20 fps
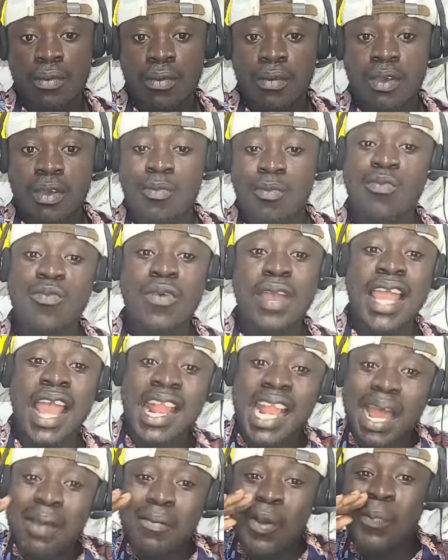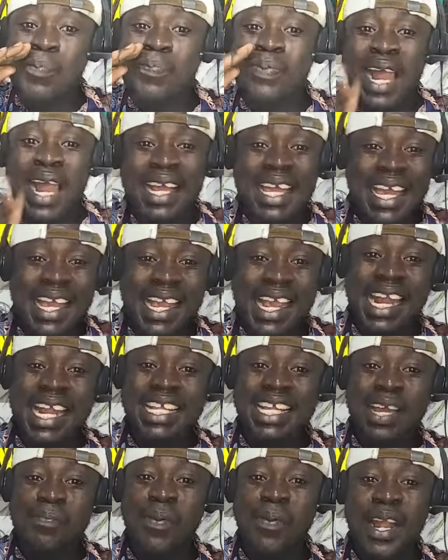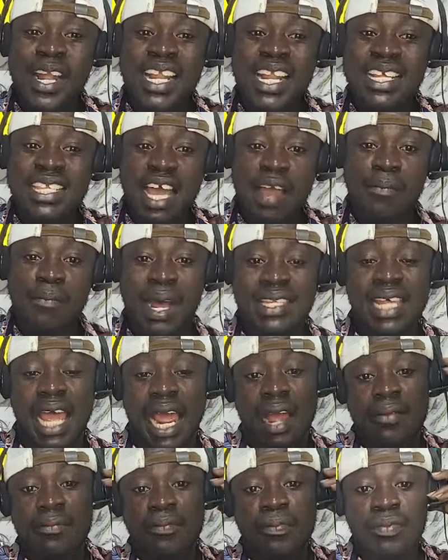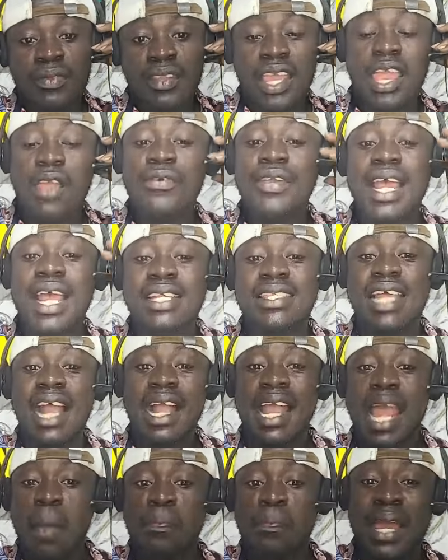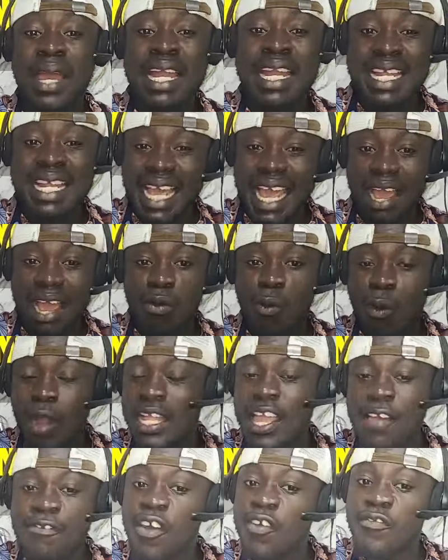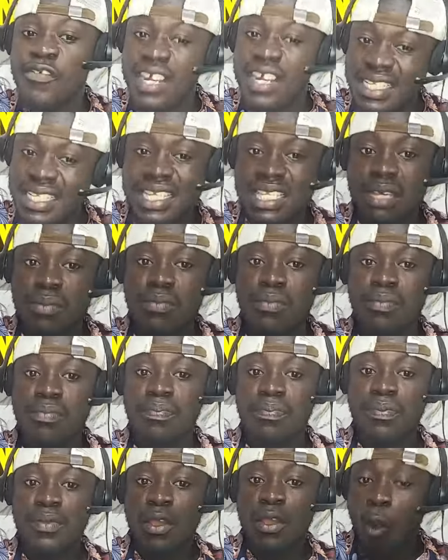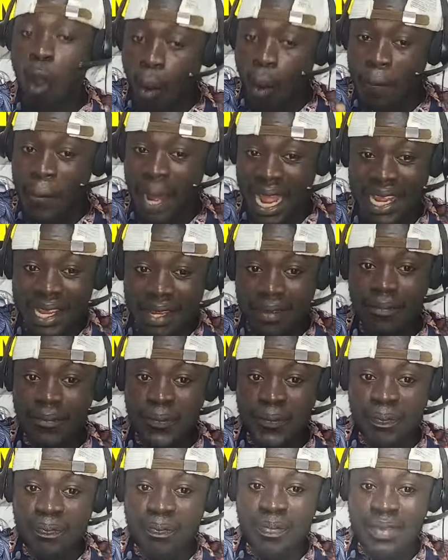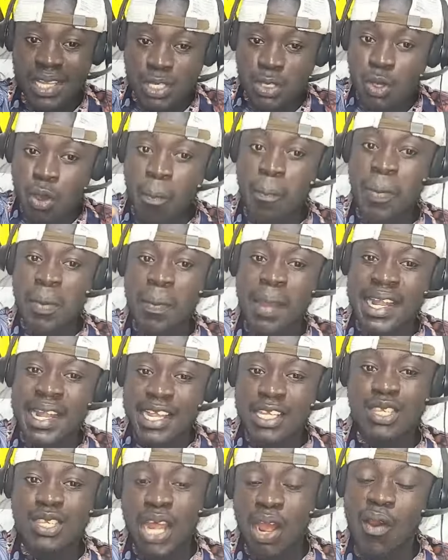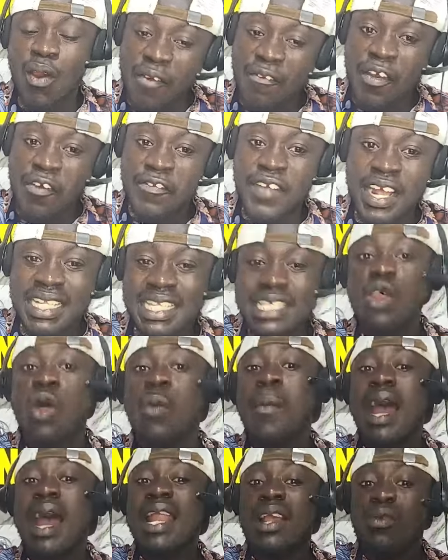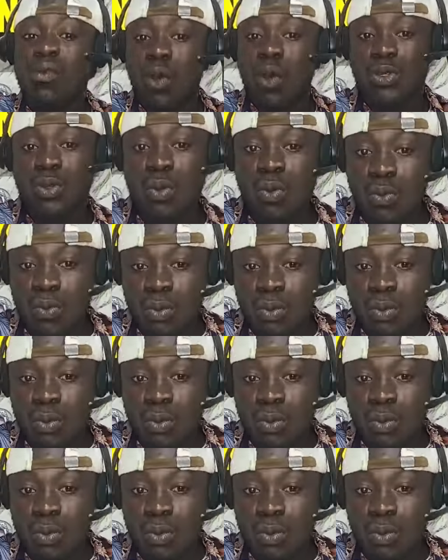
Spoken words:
Moya Namu Brake can a Japan deserve massa. If we are sanka penny, one your favoritism or mine. So be but this now a favoritism or man and coso.